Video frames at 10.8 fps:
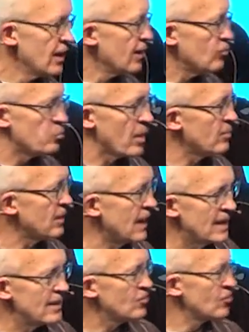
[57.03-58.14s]
he was probably
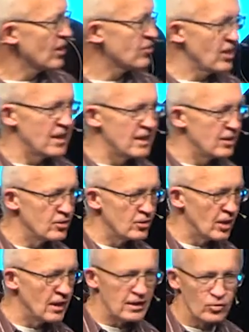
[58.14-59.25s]
86,
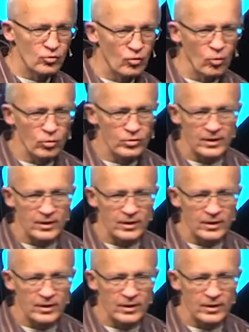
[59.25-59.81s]
88 years old.